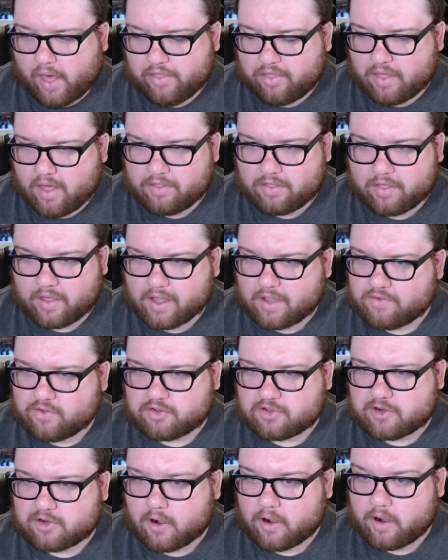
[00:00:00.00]
A thing as a
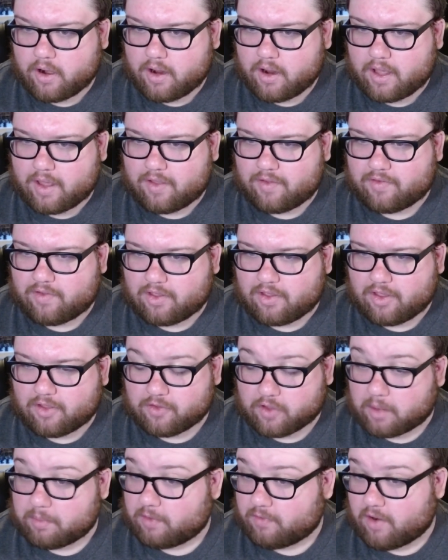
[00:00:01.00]
starter is it's
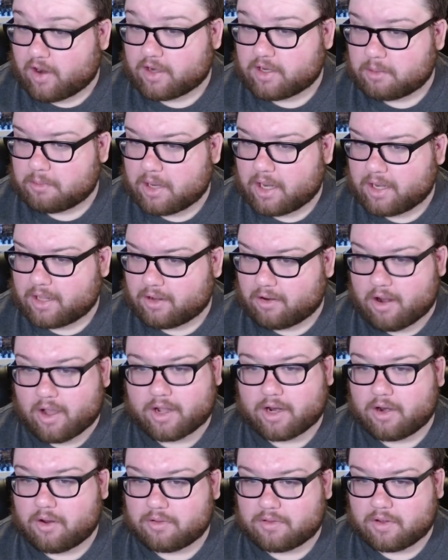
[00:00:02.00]
going to be very intimidating. You're not going
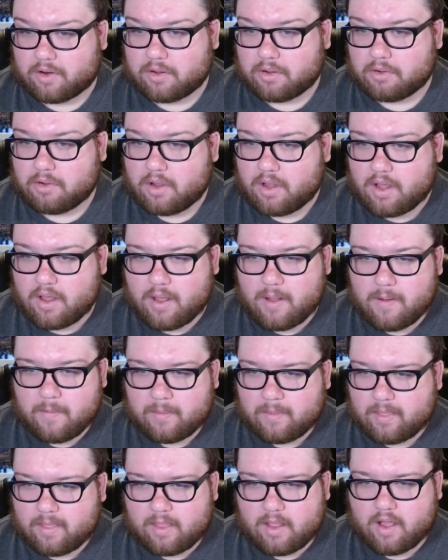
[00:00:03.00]
to know what to do.
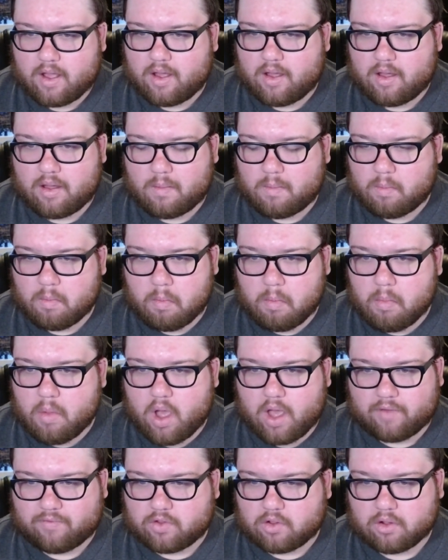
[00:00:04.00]

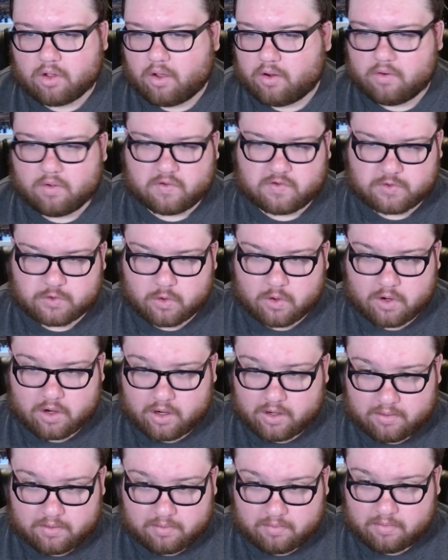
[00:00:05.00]
If you go into a store,
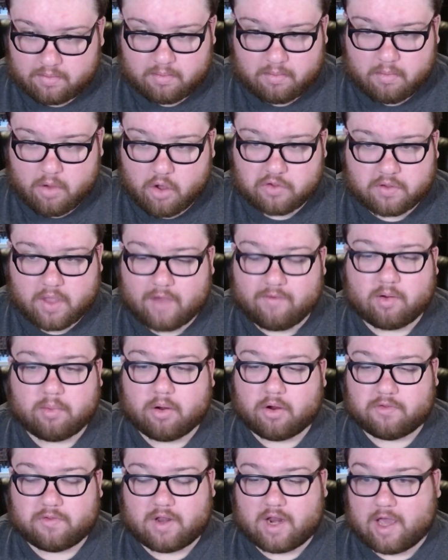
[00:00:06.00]
every
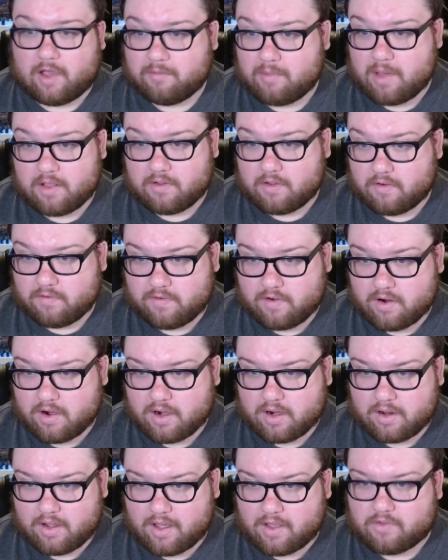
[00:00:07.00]
person I've met so
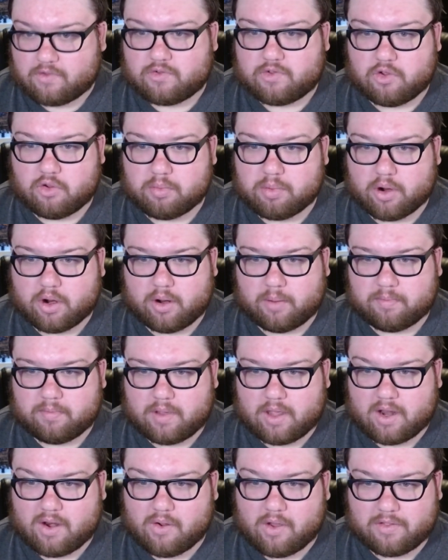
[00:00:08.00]
far is super
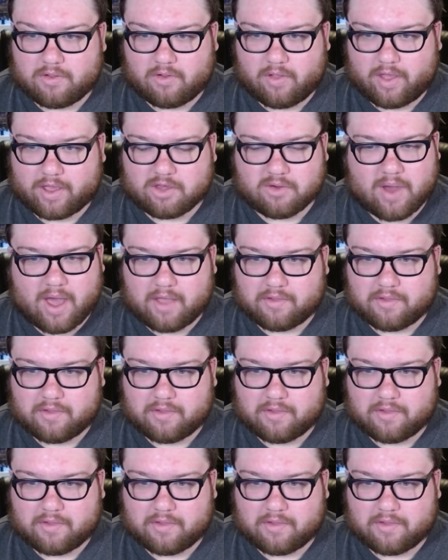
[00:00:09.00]
into it, and they're like, you